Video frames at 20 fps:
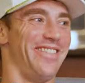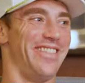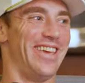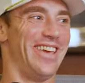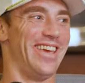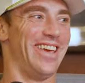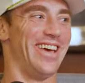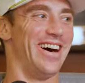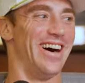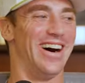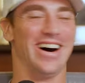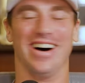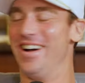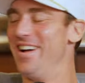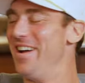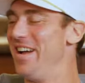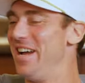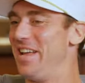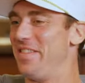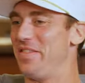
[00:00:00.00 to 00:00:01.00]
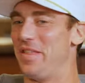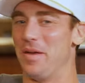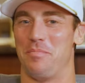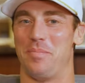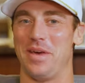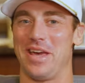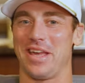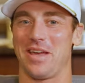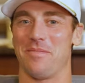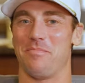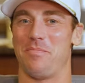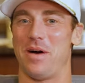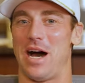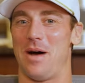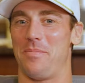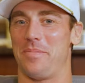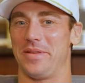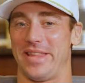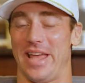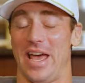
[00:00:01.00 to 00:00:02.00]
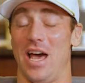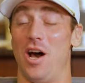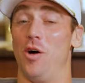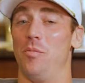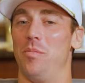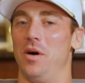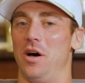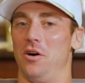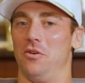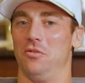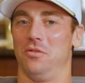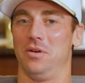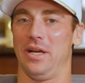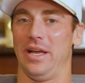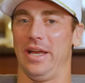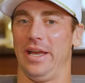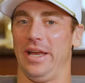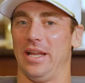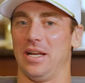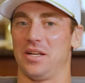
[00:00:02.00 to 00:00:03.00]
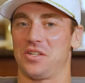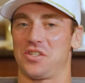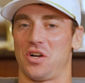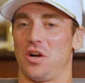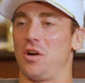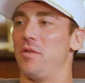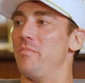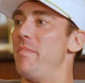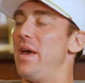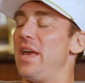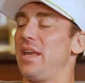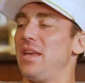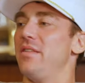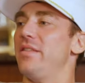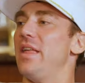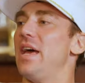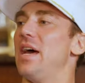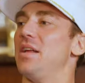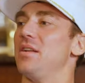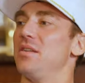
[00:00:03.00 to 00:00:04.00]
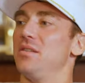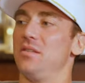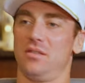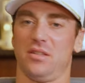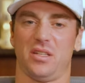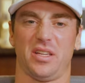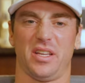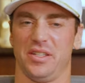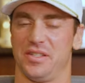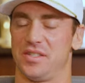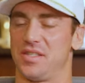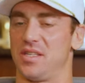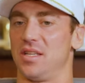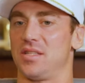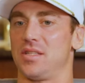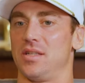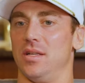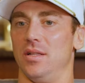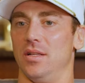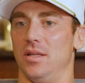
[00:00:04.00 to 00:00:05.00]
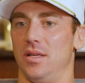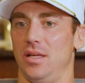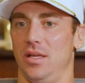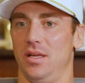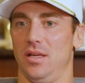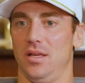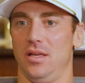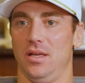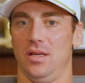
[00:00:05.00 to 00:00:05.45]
the pick and pop at the elbow, and I started making that consistently.